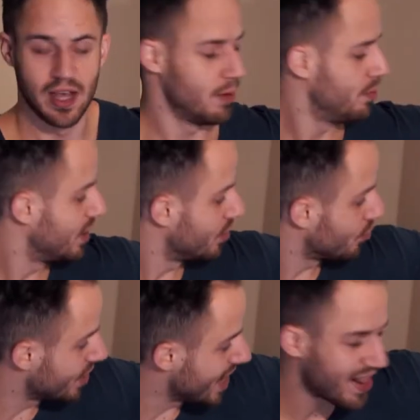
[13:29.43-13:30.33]
But in
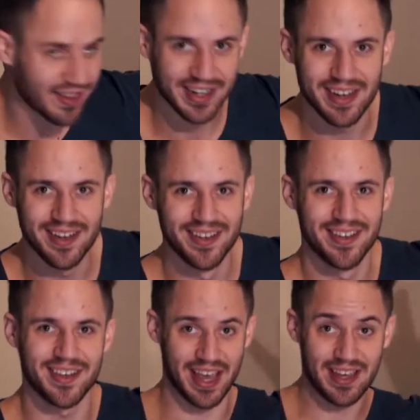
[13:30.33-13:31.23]
reality,
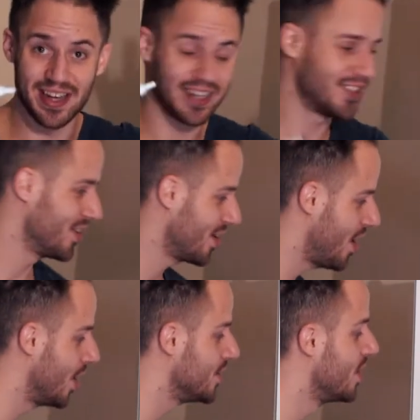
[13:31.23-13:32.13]
okay, getting to the
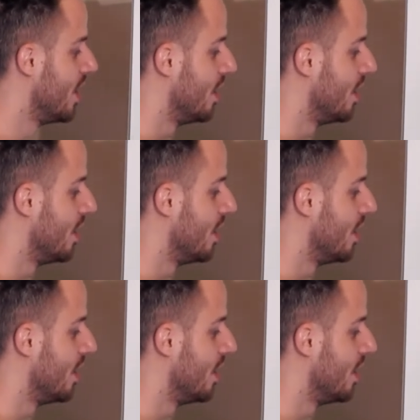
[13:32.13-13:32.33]
cause,